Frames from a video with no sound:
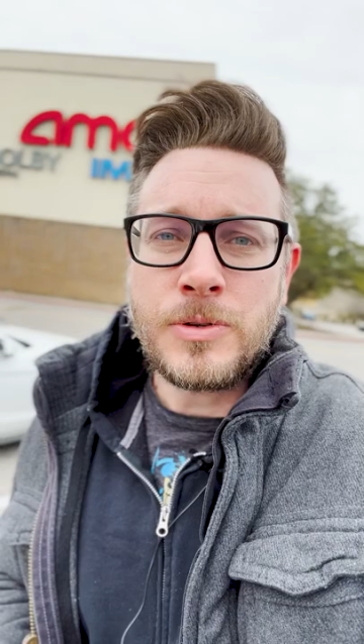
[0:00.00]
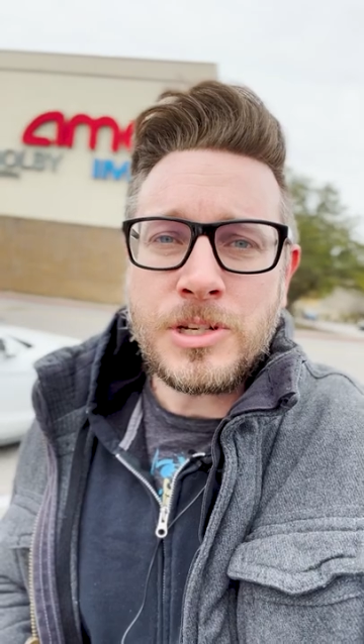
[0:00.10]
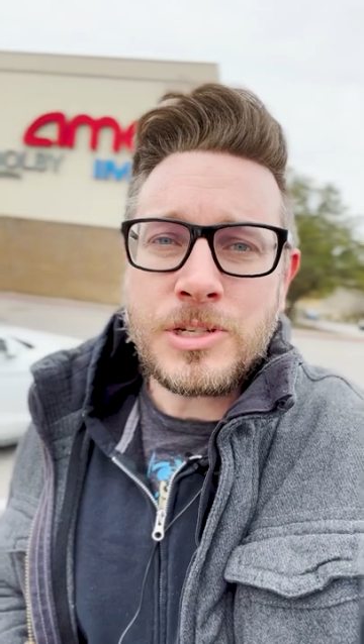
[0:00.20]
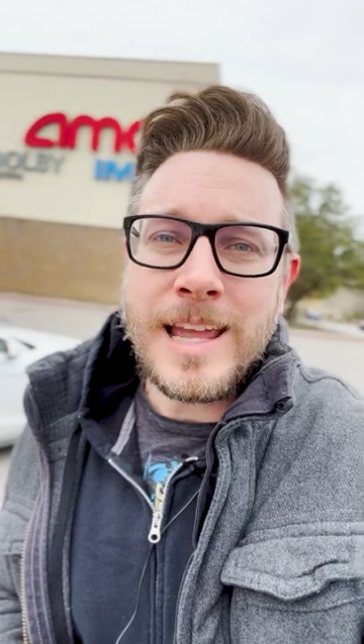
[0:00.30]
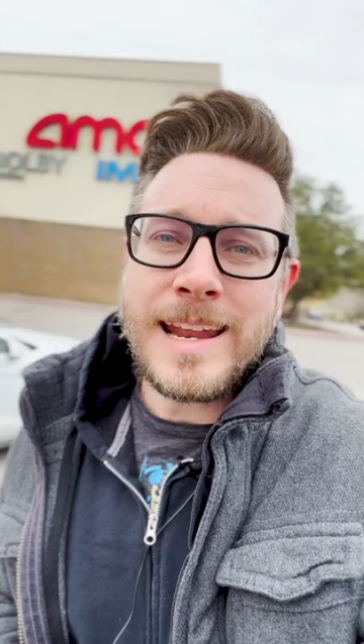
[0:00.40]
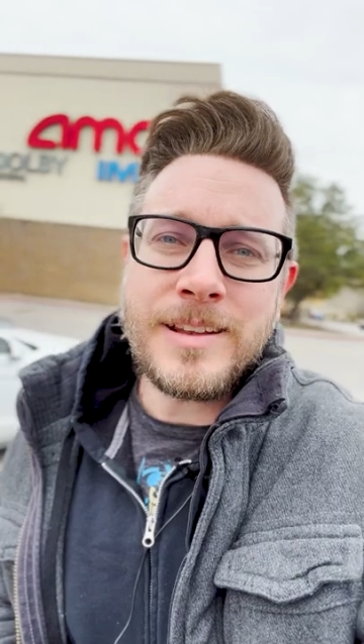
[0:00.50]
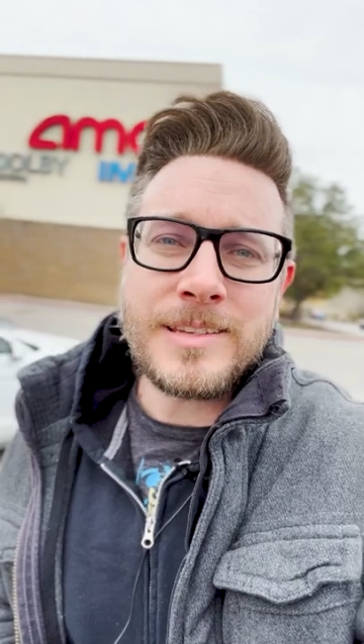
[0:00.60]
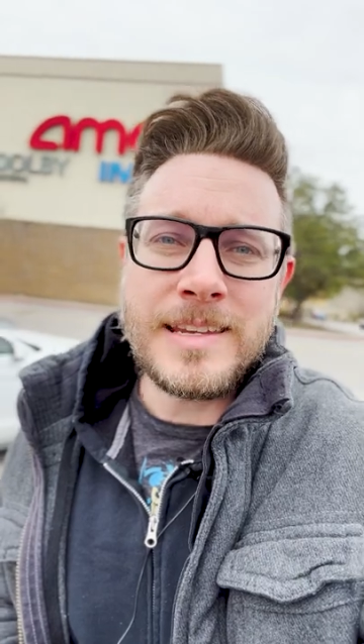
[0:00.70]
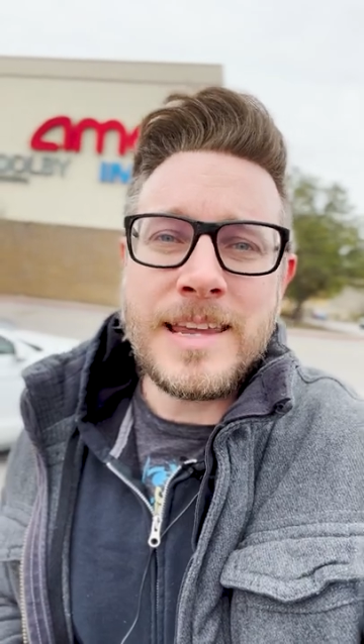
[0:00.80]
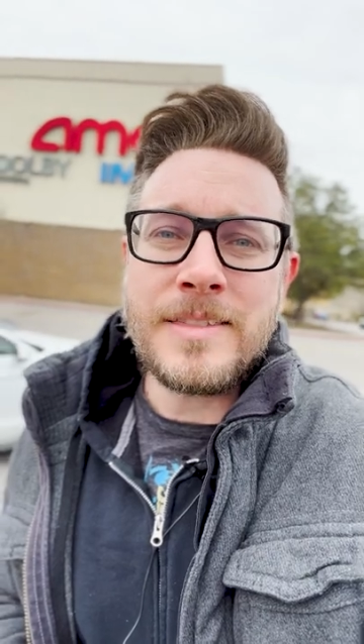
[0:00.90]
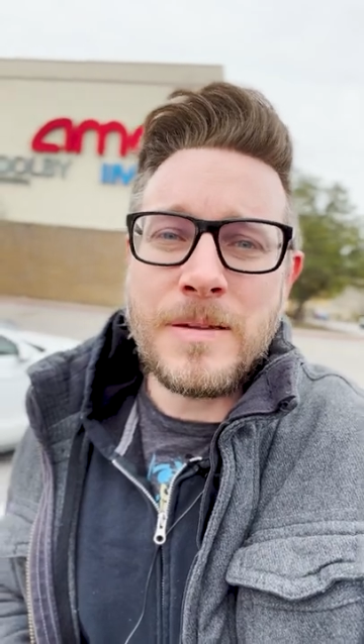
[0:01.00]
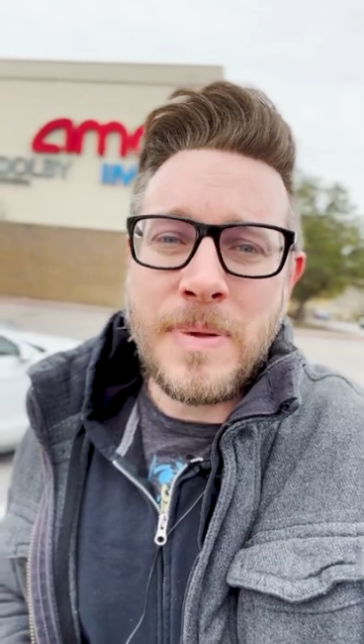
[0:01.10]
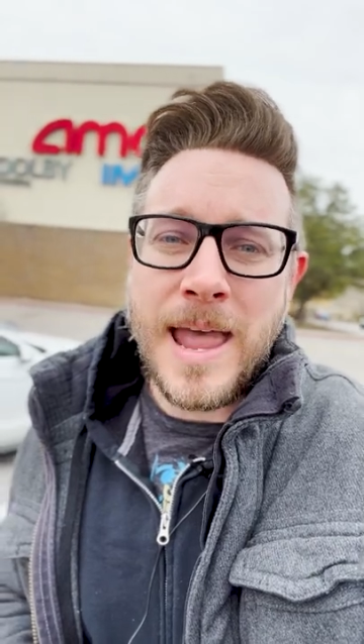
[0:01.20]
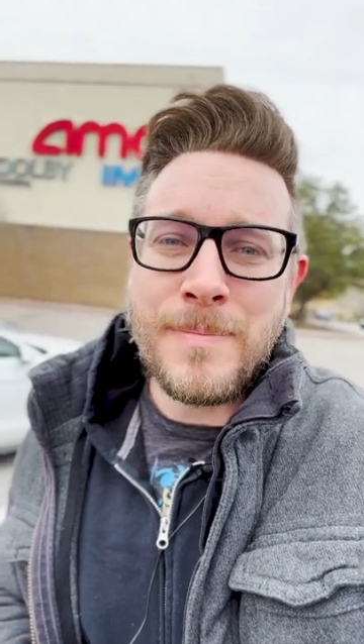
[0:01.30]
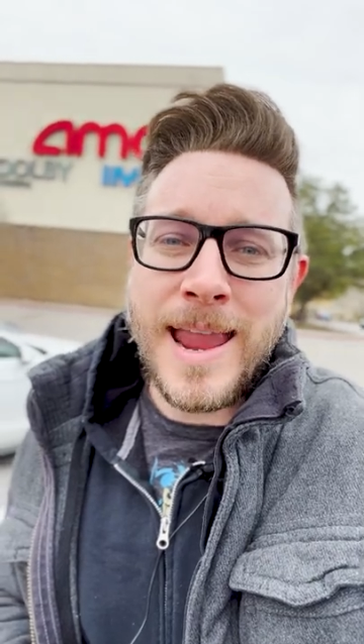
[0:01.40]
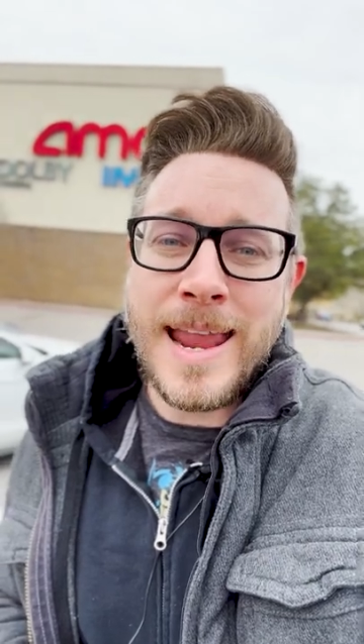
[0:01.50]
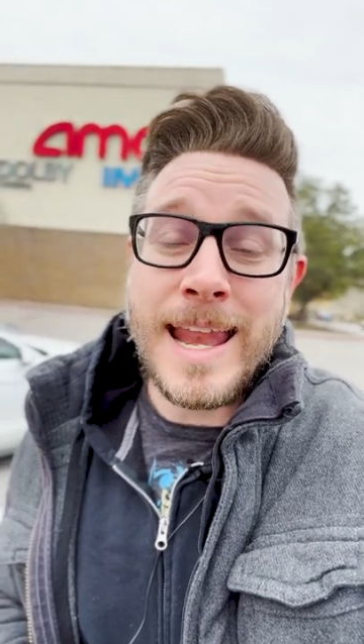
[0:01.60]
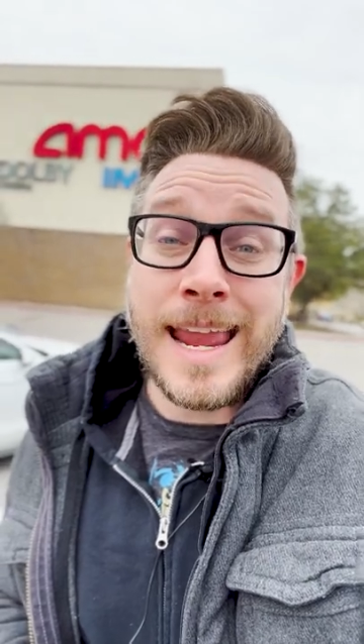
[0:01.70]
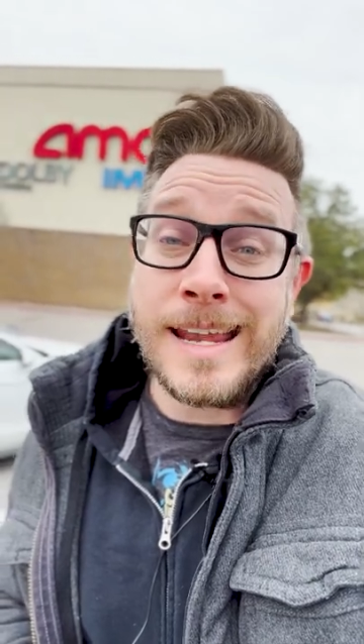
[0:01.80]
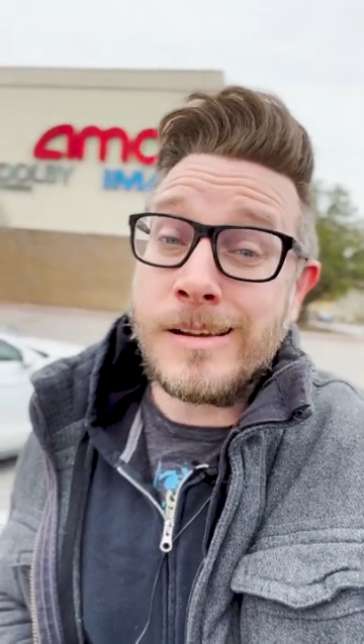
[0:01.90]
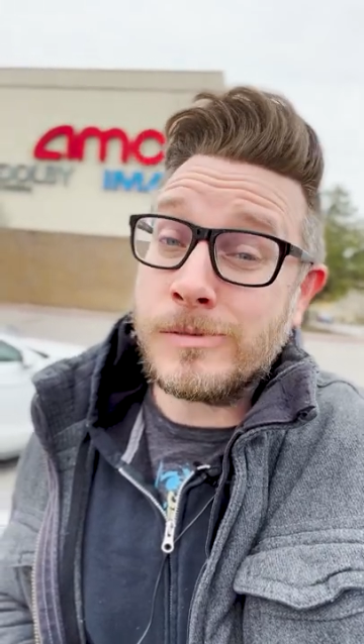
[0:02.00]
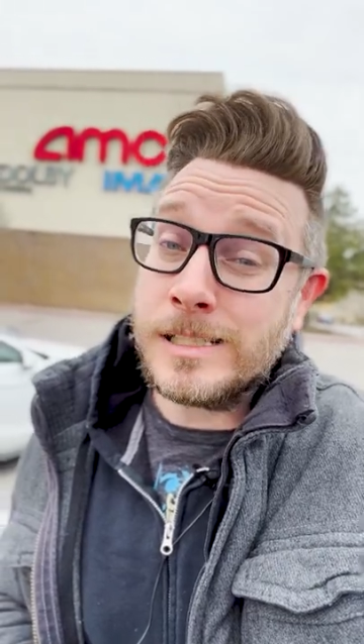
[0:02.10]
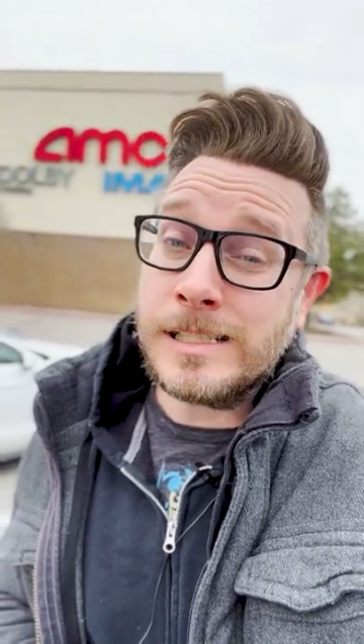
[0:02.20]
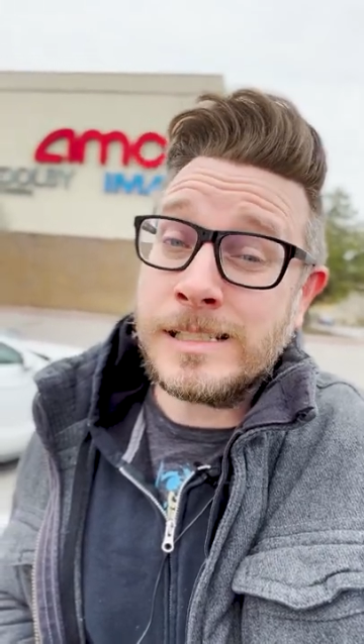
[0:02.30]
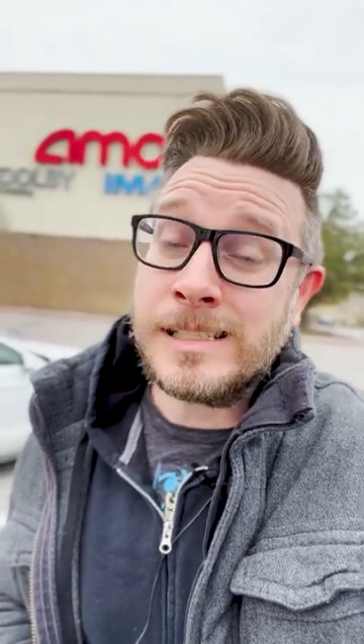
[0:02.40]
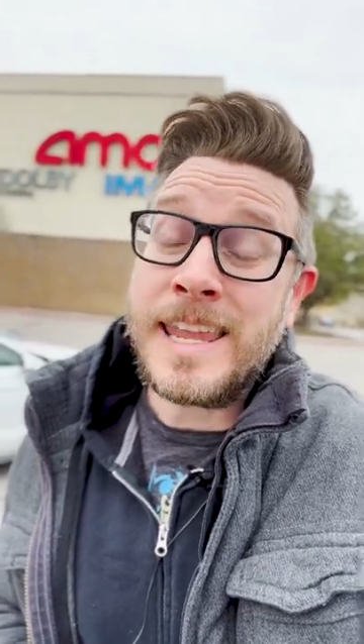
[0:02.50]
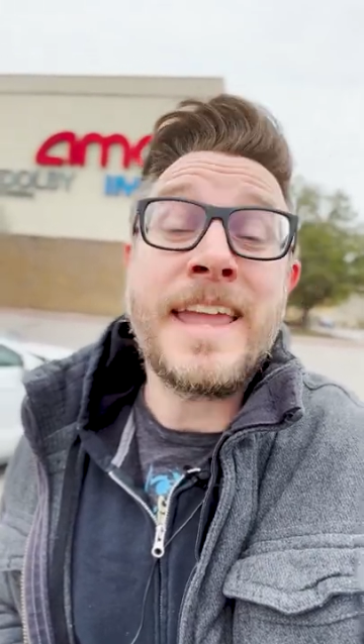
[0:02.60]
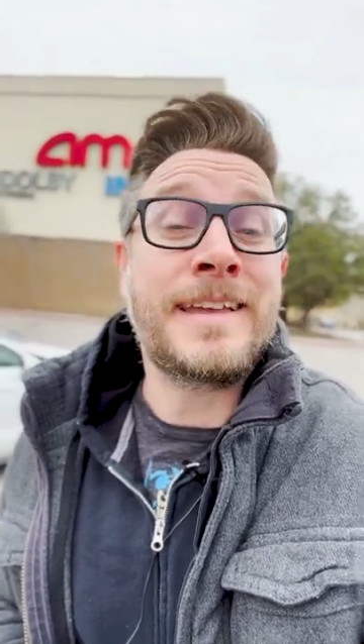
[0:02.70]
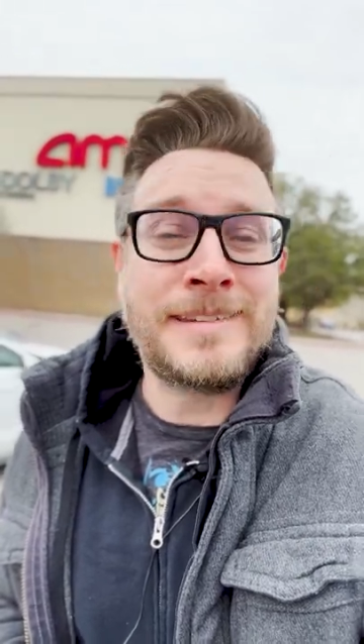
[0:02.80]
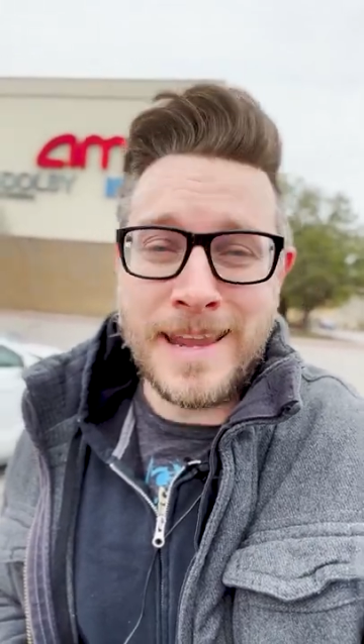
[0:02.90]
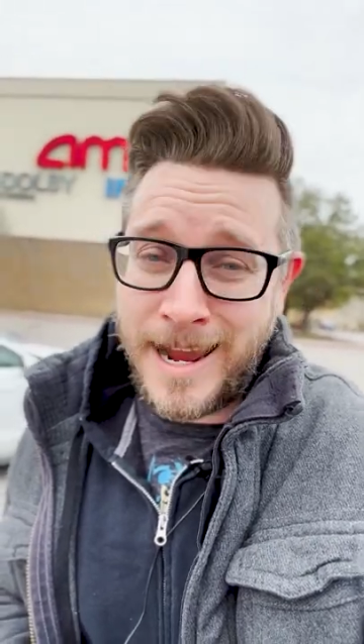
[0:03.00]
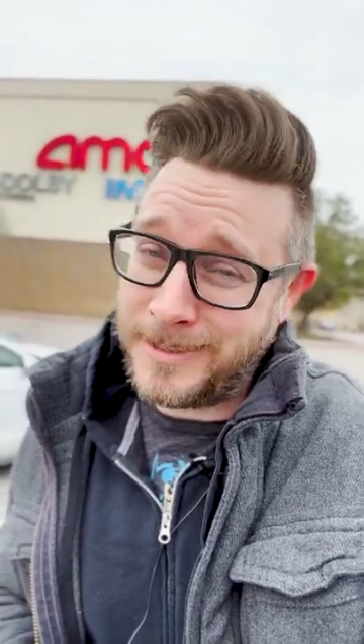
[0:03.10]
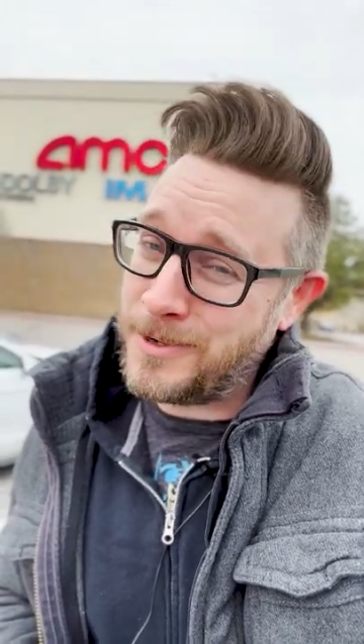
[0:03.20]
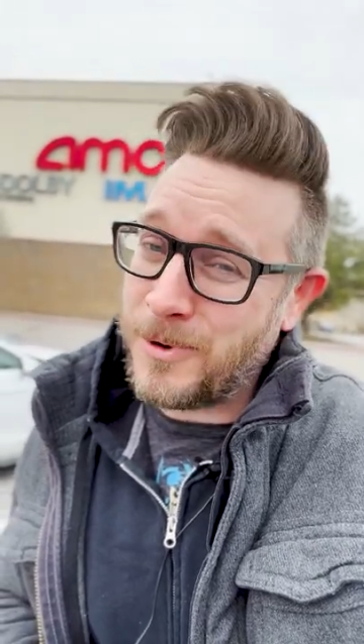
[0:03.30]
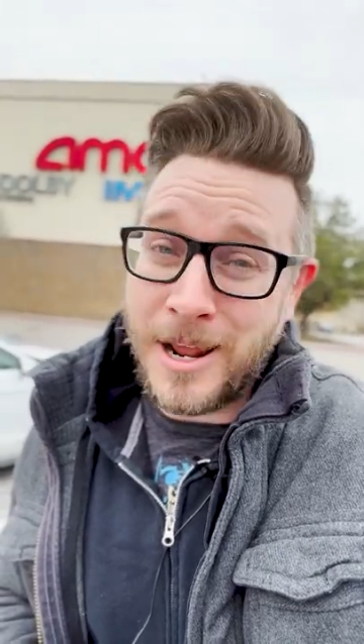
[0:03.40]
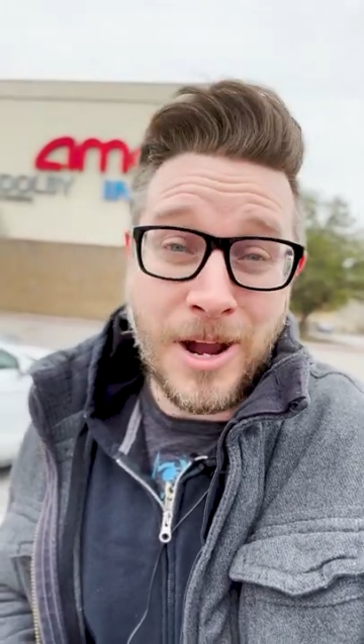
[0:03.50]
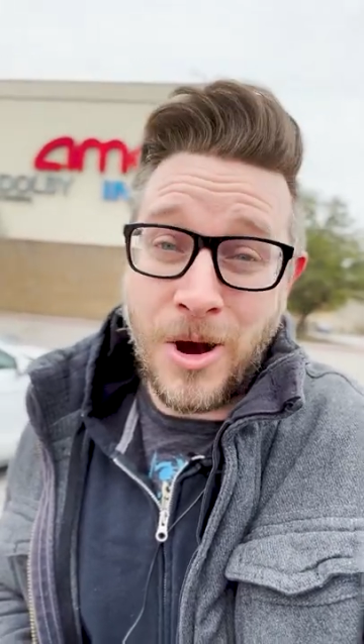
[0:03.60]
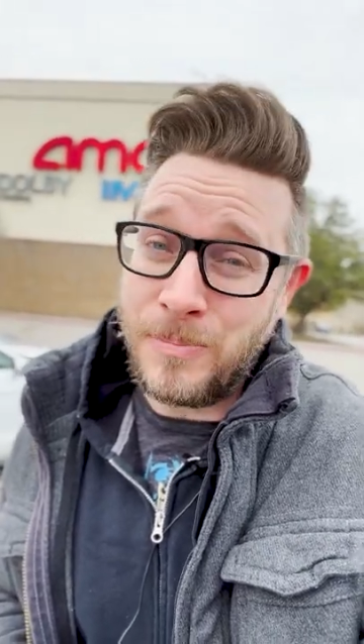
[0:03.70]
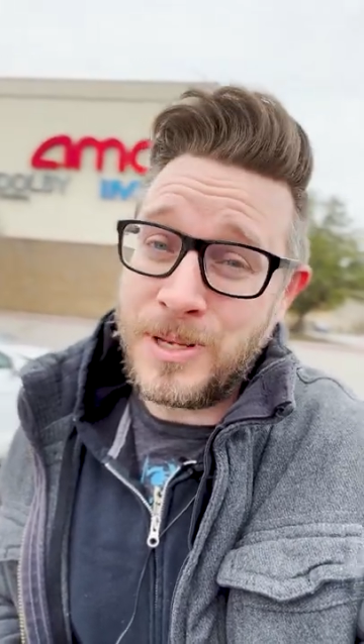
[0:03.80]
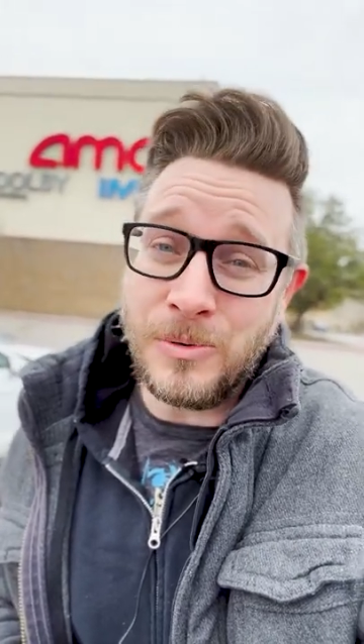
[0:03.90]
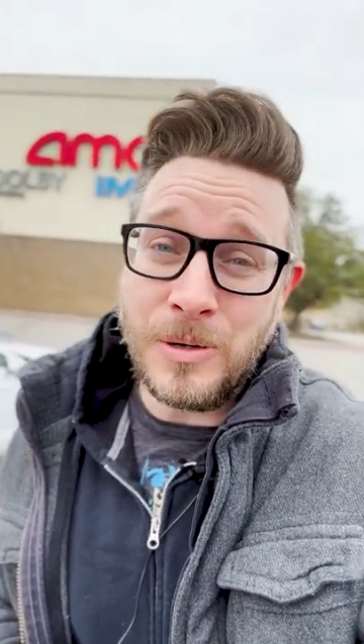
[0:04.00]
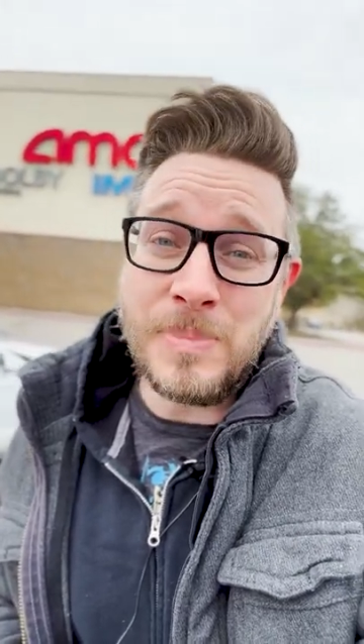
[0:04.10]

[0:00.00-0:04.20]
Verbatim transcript: So I just got out of seeing The Batman, and it was exactly what I hoped it would